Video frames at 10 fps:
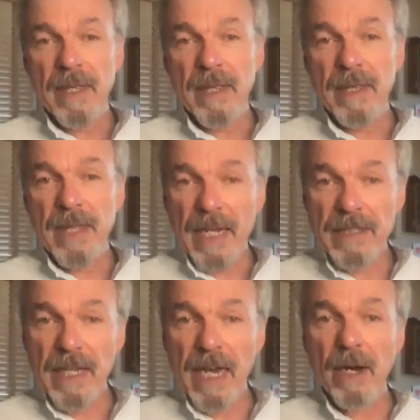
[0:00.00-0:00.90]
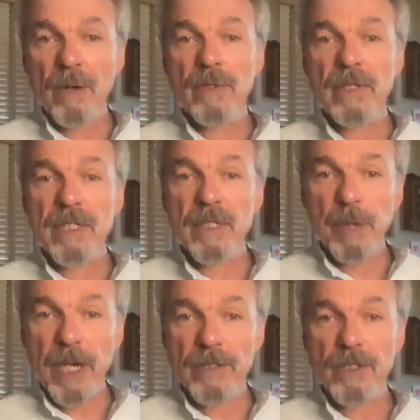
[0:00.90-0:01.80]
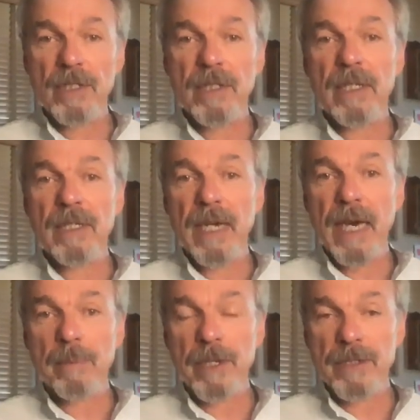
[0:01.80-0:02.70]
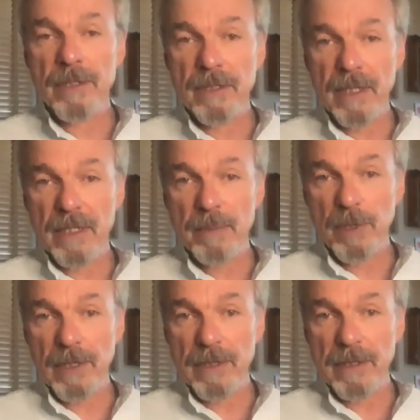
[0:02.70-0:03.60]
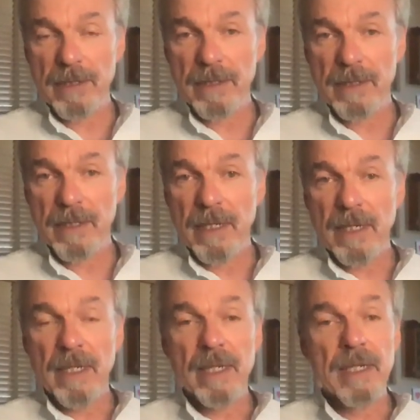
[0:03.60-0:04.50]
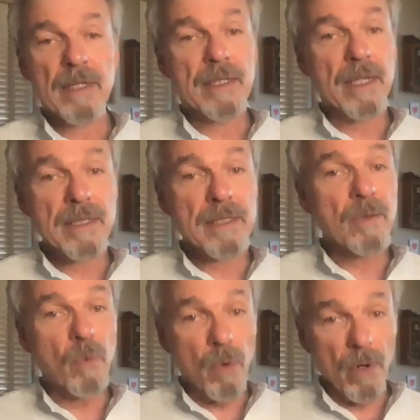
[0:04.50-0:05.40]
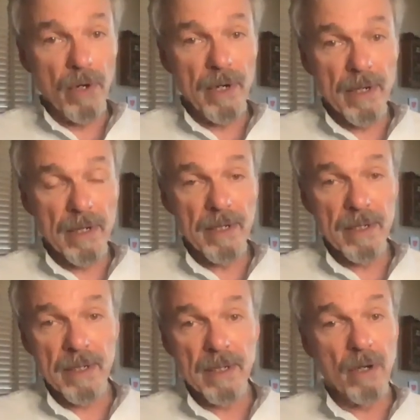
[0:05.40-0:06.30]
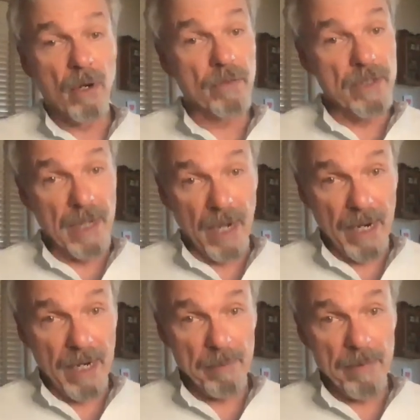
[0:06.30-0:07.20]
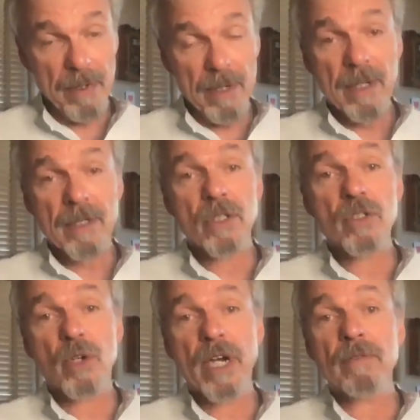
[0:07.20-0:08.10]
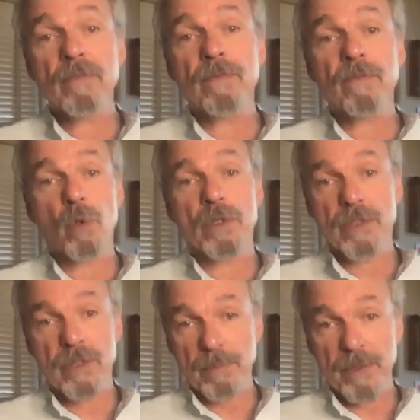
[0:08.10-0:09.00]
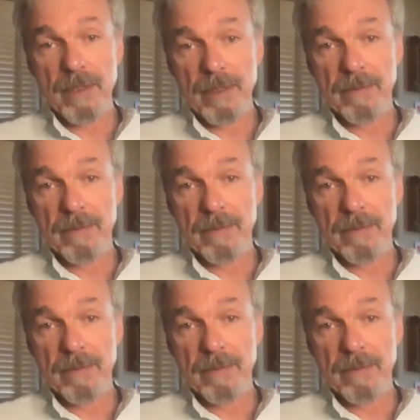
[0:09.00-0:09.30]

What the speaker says: That's how the expansion and the animation takes place. It doesn't work over time to try and force something.